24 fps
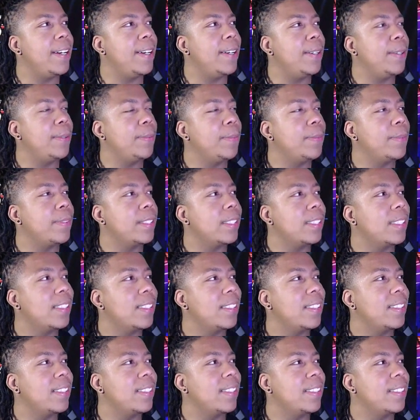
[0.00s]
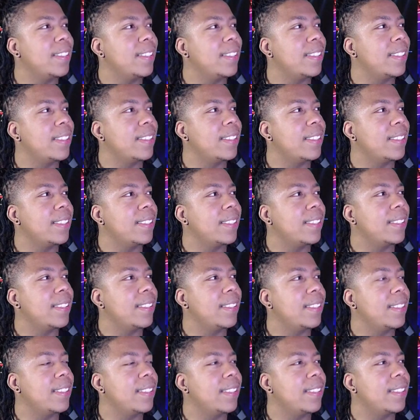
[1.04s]
Oh,
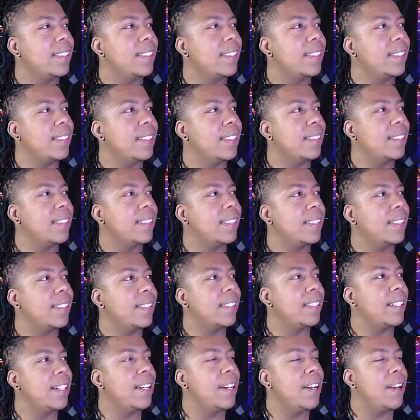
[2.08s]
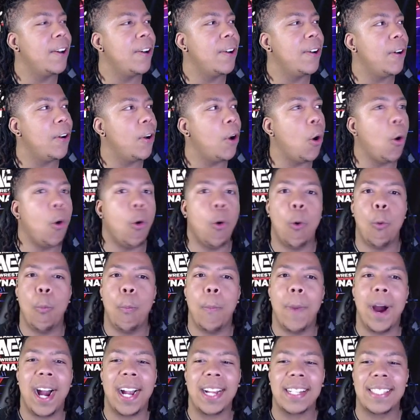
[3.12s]
oh, oh,
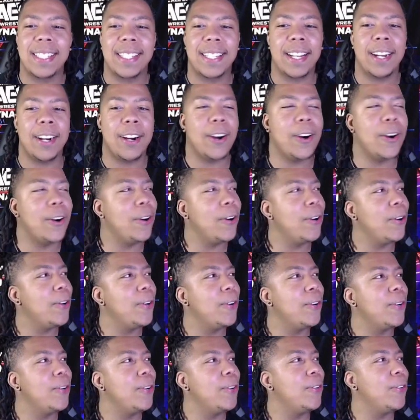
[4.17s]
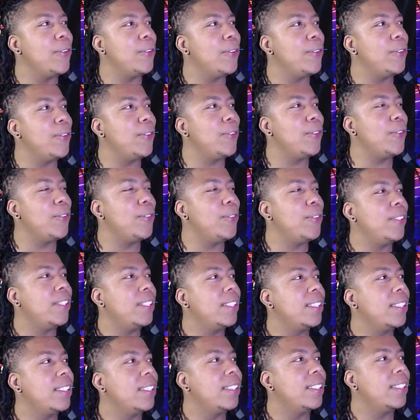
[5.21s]
Moxic. Oh,
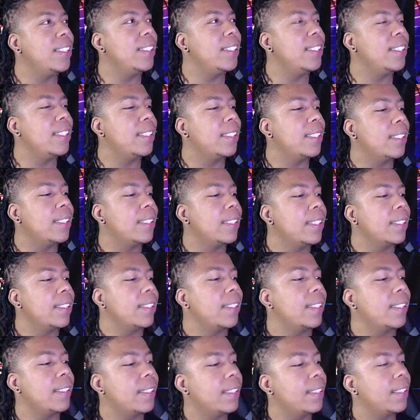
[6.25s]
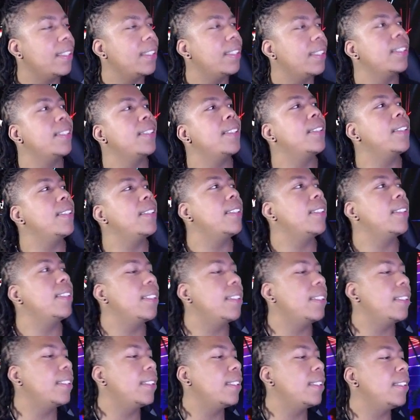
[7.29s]
oh yeah, I forgot about them being boys.
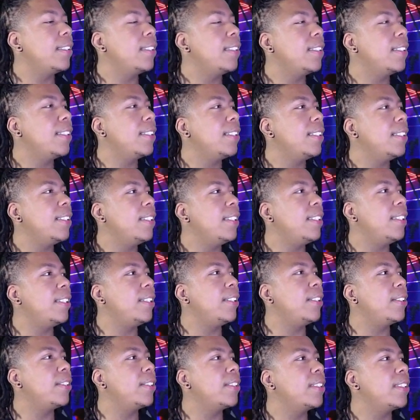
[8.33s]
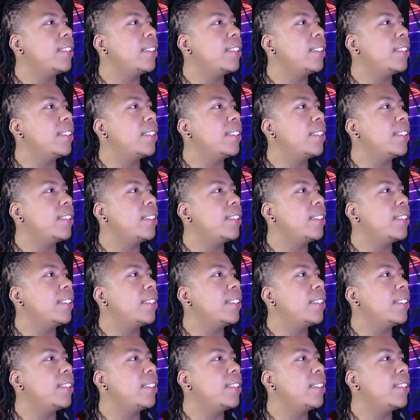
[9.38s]
Uh-oh.